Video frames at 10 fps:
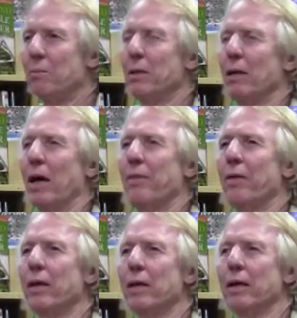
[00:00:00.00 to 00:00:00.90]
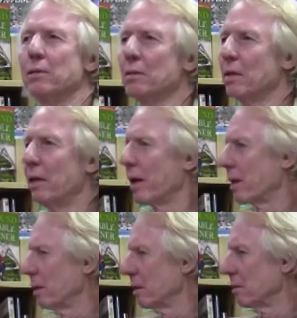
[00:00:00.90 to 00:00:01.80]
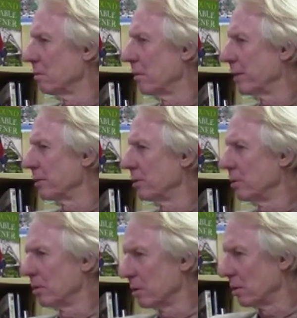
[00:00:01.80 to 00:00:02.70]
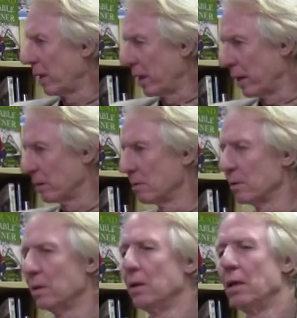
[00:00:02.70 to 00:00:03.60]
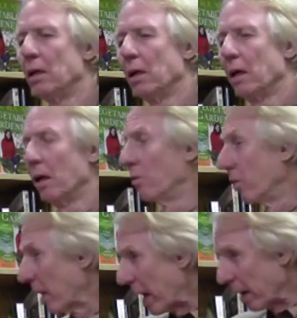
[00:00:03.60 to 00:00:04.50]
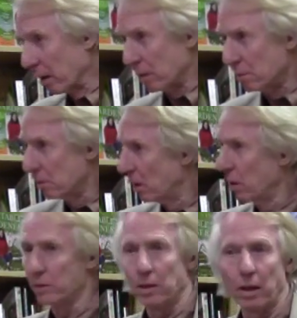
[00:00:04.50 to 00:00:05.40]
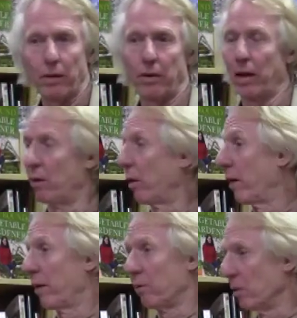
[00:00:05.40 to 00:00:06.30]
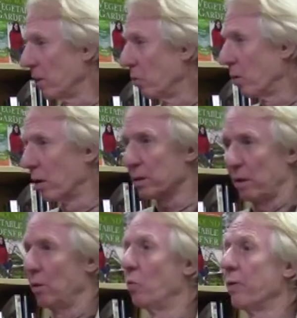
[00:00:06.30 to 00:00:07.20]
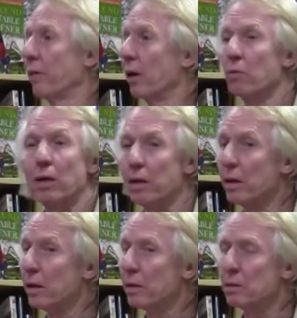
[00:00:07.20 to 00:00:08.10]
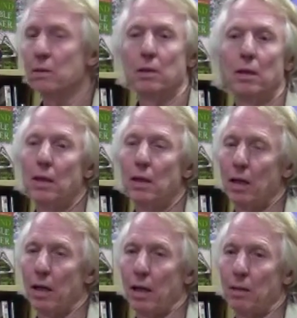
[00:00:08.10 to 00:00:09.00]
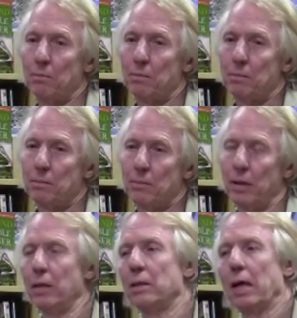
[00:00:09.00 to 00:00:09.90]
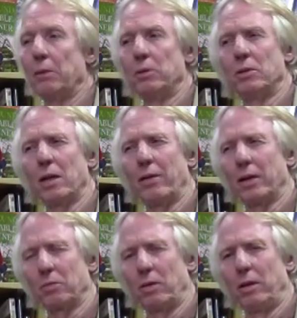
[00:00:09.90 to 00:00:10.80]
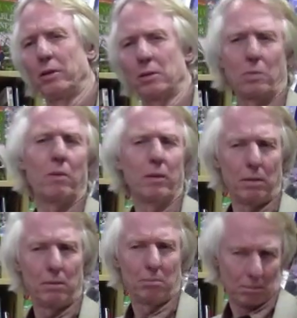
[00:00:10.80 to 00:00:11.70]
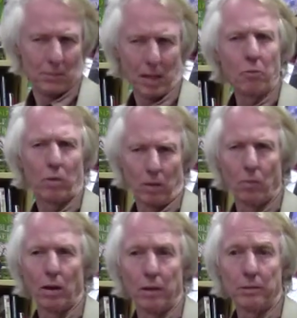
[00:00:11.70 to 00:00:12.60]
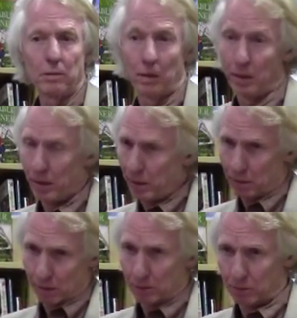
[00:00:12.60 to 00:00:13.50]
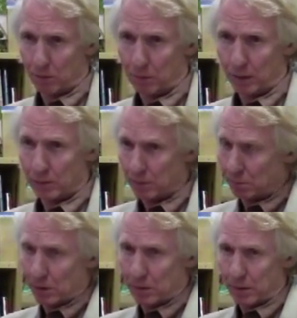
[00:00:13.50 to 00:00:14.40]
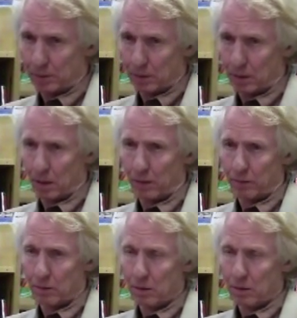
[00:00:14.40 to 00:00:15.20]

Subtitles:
But I think that's Connecticut, Massachusetts, and Rhode Island all together. And I don't know how that really works, I don't know what that really is. But anytime you say that's what it is, it's probably not what it was in either of those 3 places, much less together.